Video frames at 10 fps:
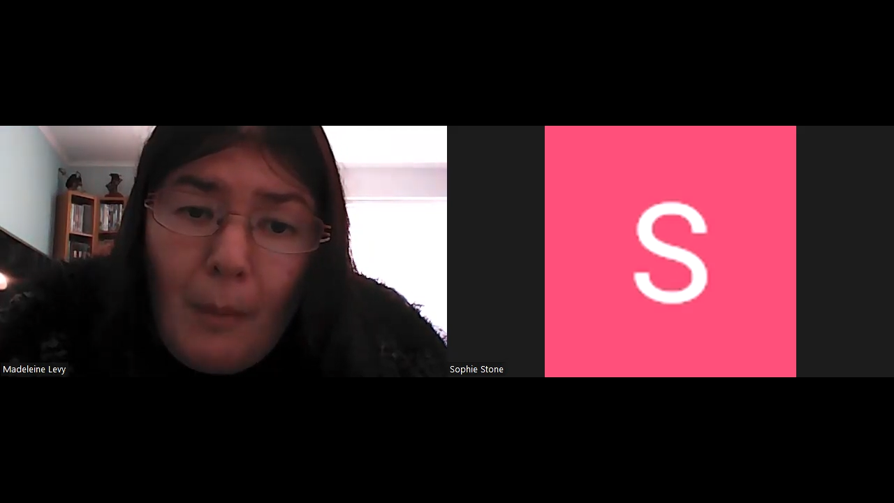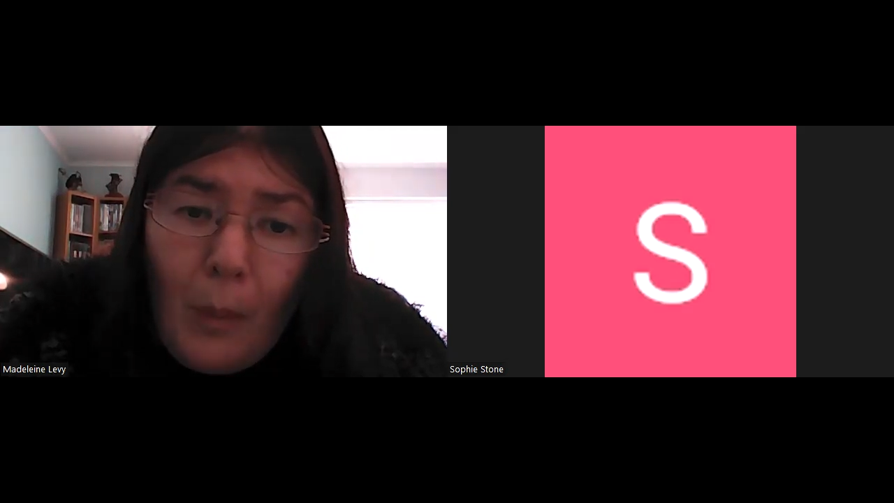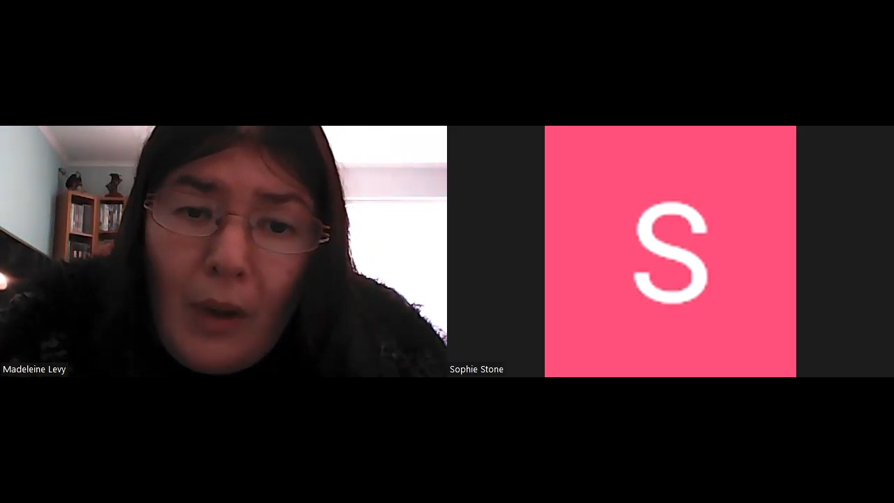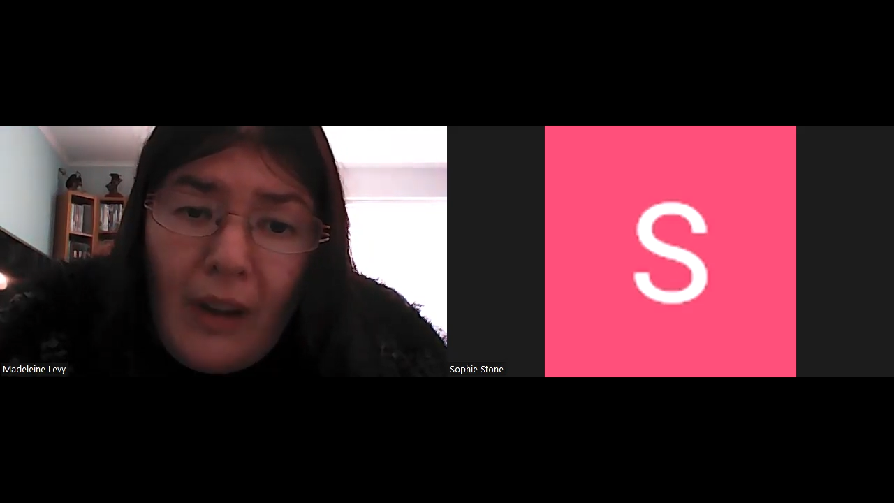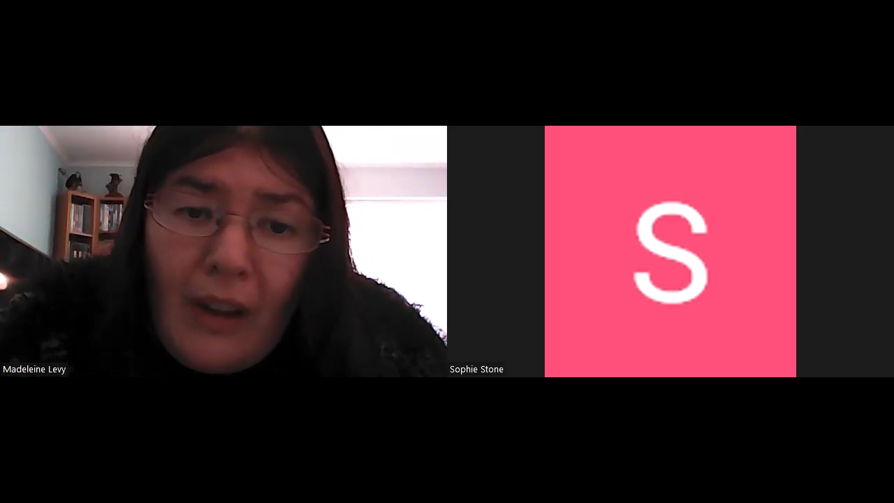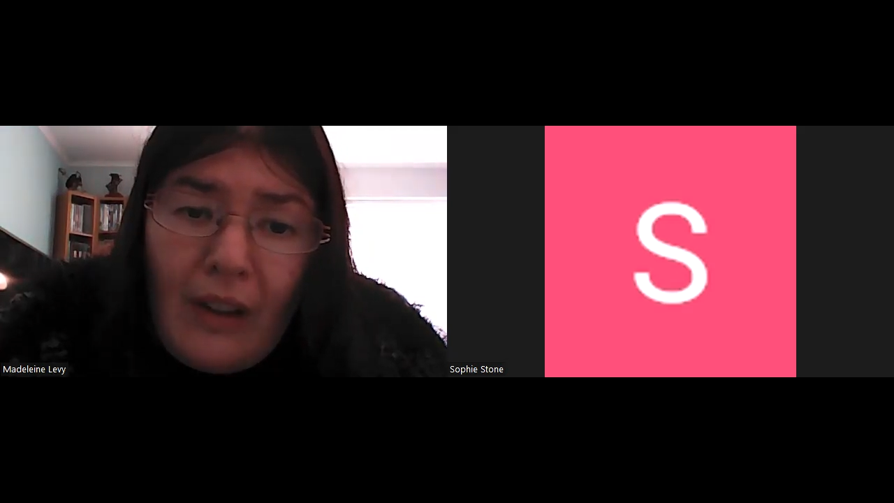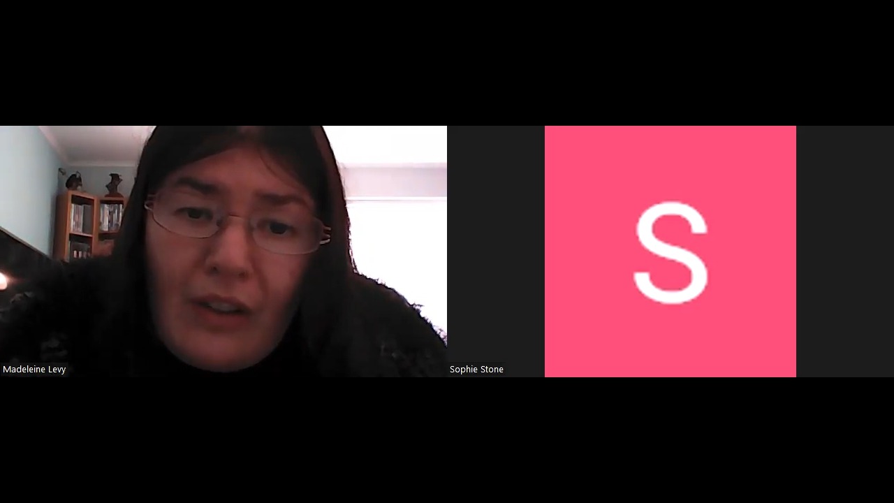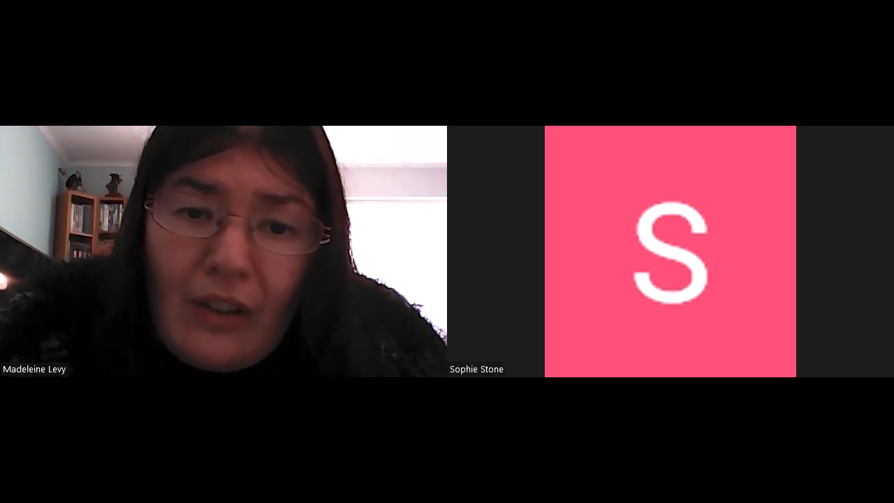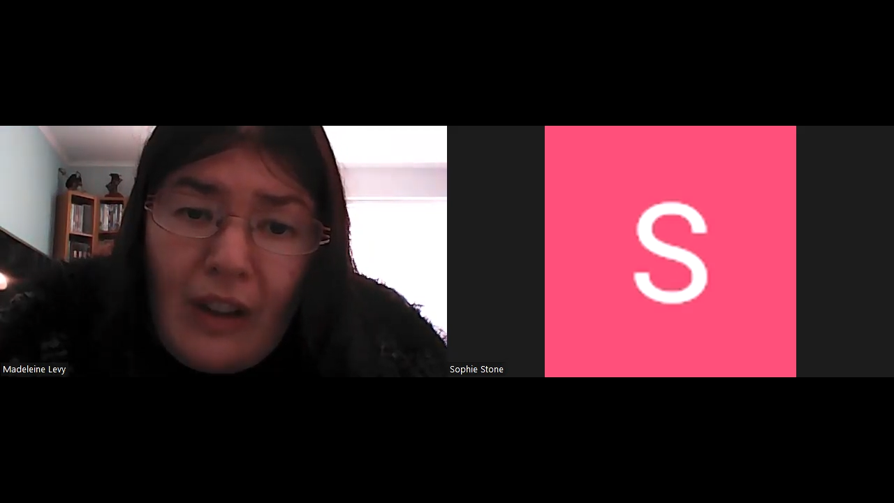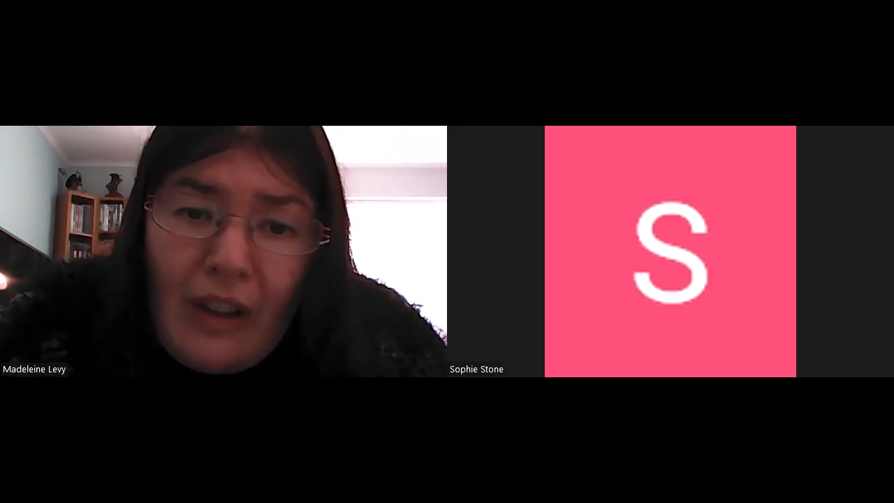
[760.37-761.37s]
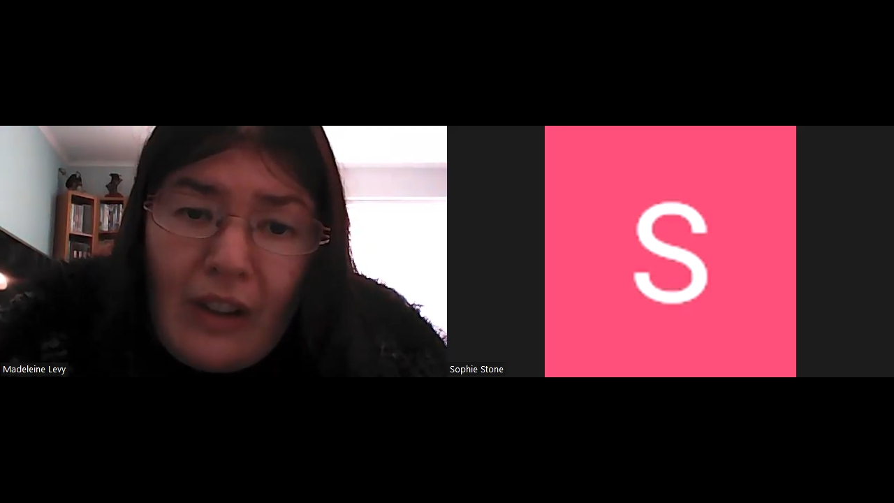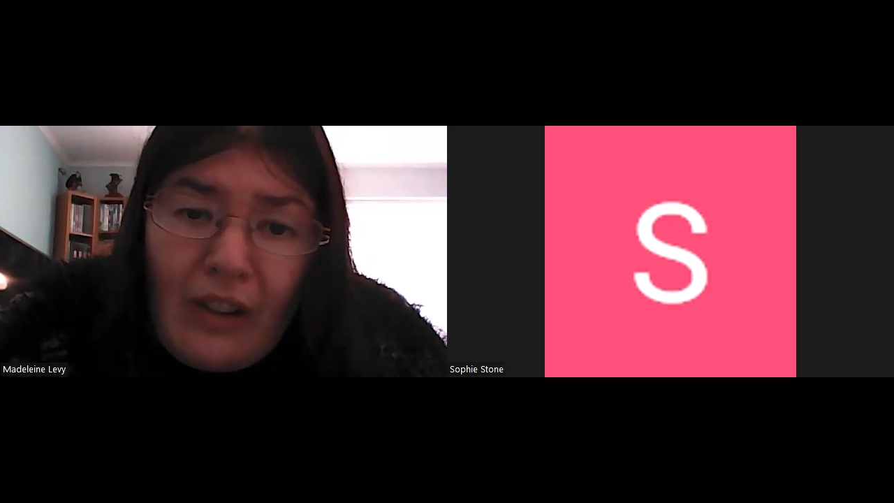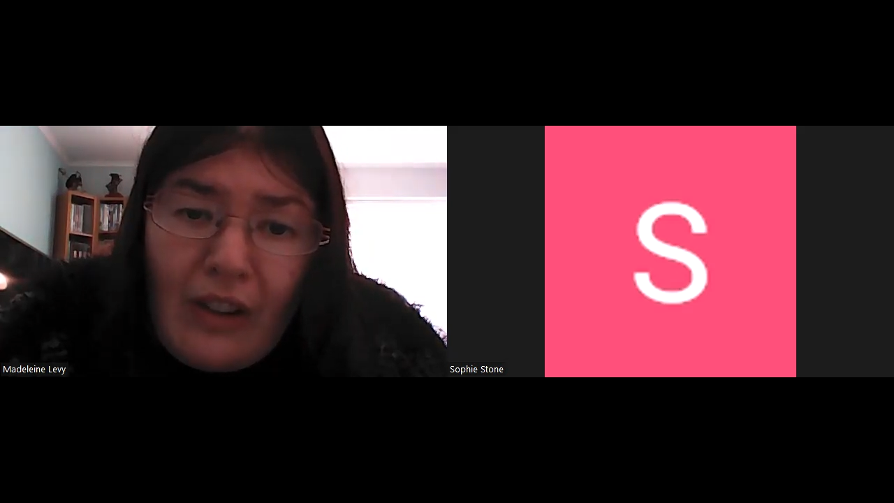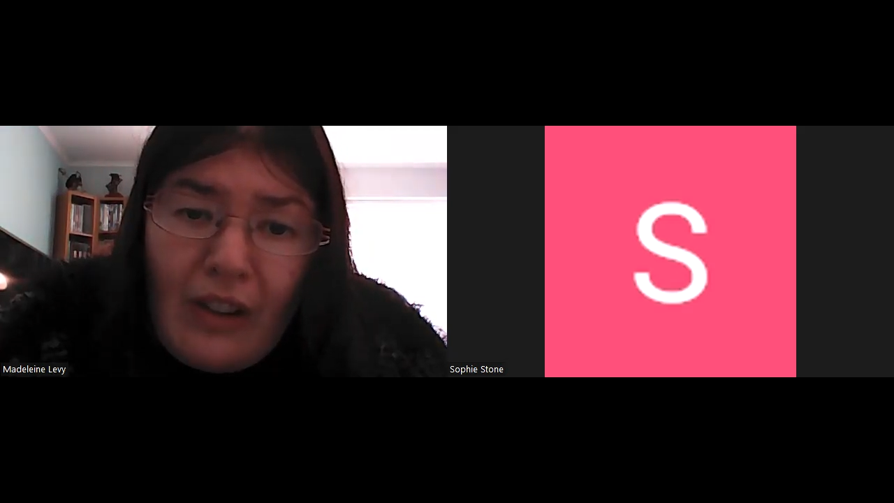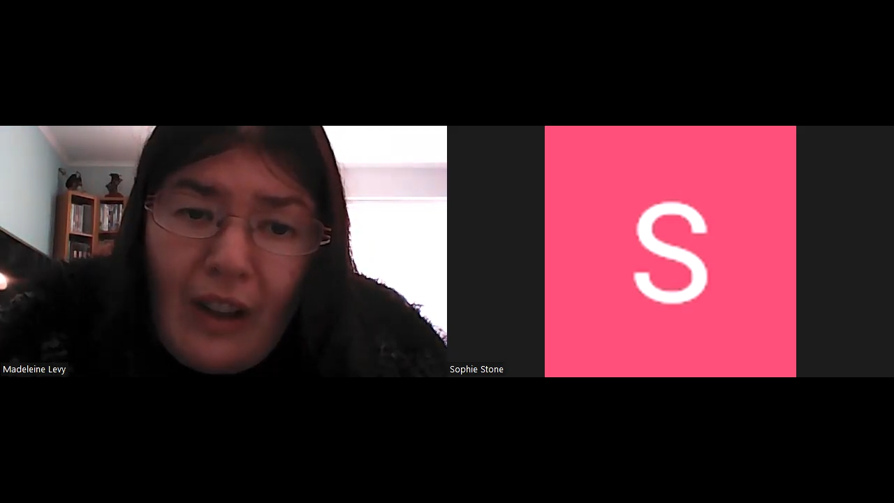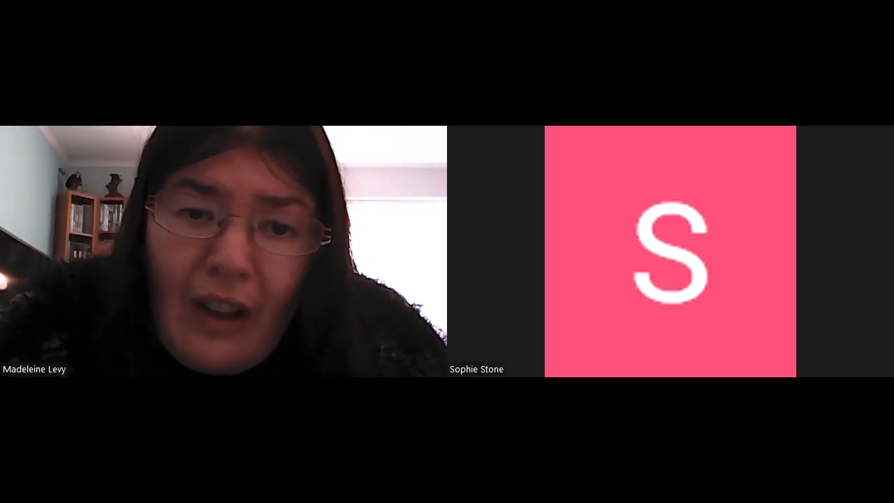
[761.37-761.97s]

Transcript: with these needs